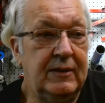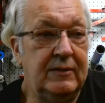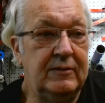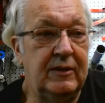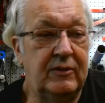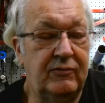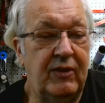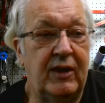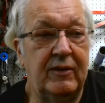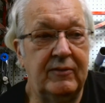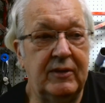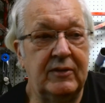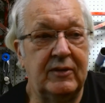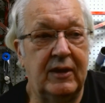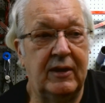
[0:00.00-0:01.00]
this fellow
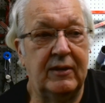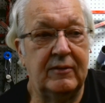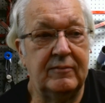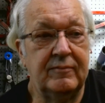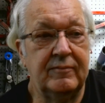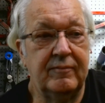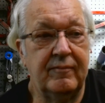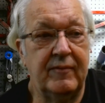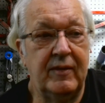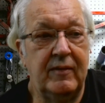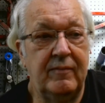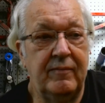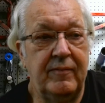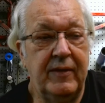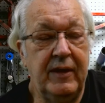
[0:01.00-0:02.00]
is
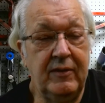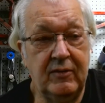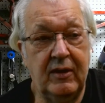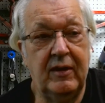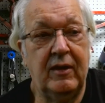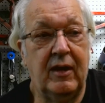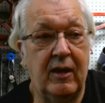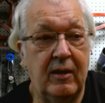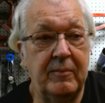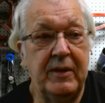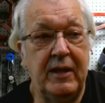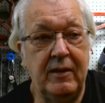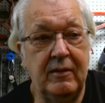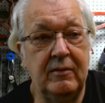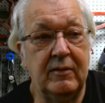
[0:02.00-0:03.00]
he's
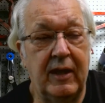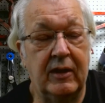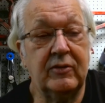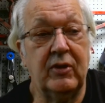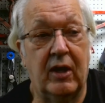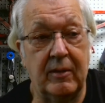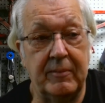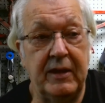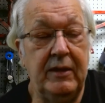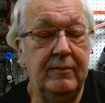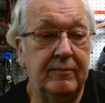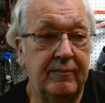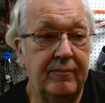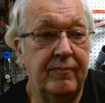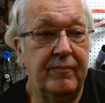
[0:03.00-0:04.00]
a ex-Army,
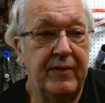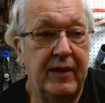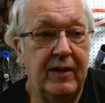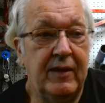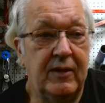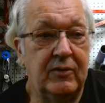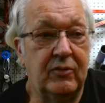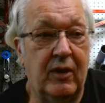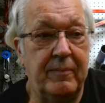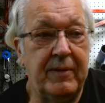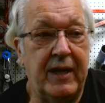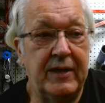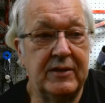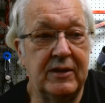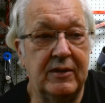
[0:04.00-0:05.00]
so I
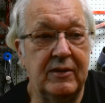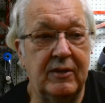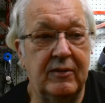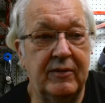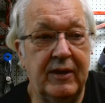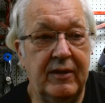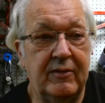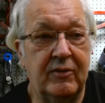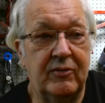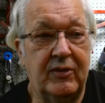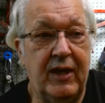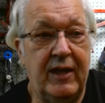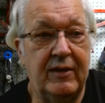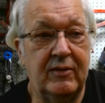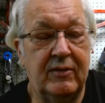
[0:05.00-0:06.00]
imagine, you know, he
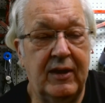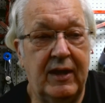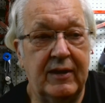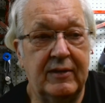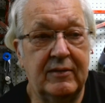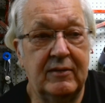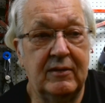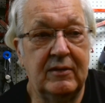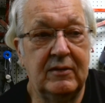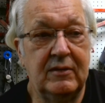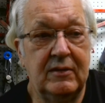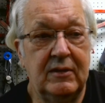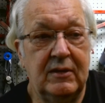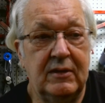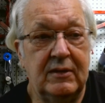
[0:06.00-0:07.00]
understands that
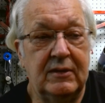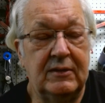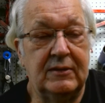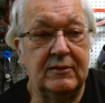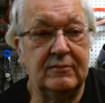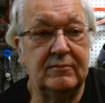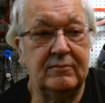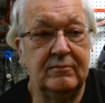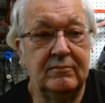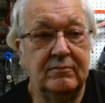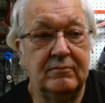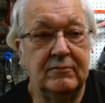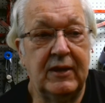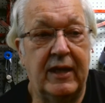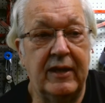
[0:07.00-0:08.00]
a
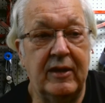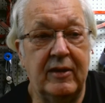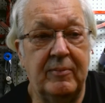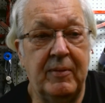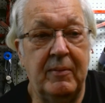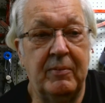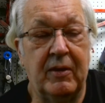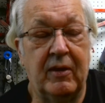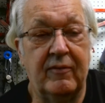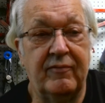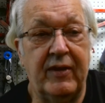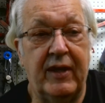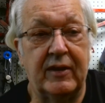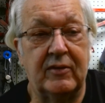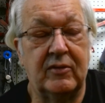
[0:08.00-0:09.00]
lot of these people are
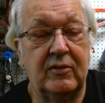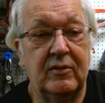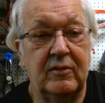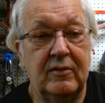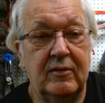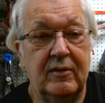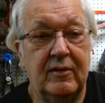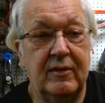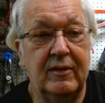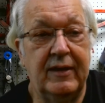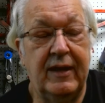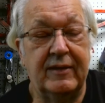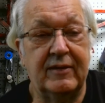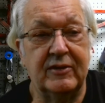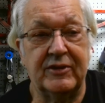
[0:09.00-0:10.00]
vets.
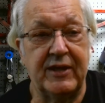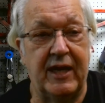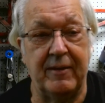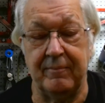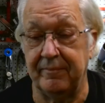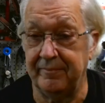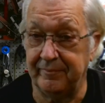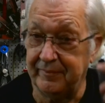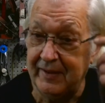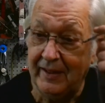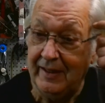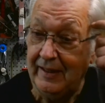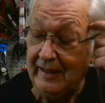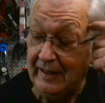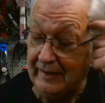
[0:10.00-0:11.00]
Yeah, it's a shame.
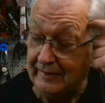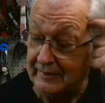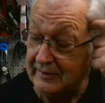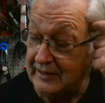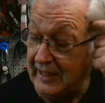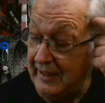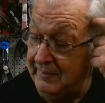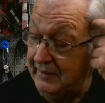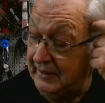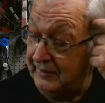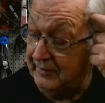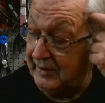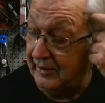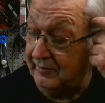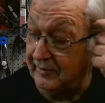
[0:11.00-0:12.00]
It's a shame in
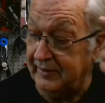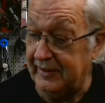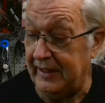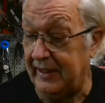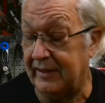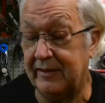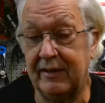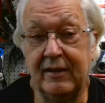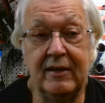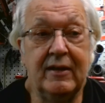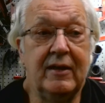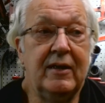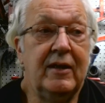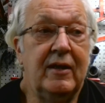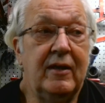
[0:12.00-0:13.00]
this country that
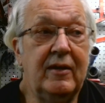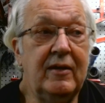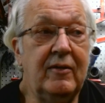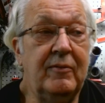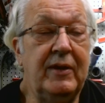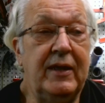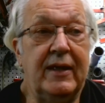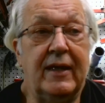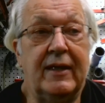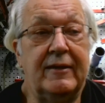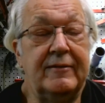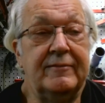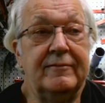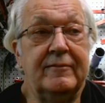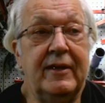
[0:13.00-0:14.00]
we
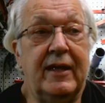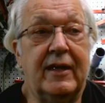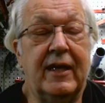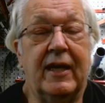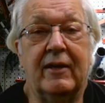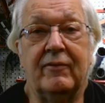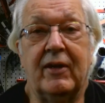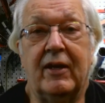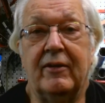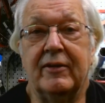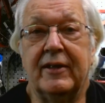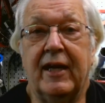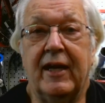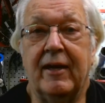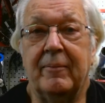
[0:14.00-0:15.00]
kind of allow
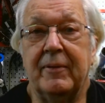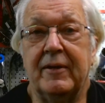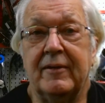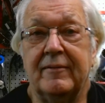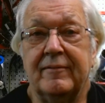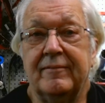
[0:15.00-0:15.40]
it to happen.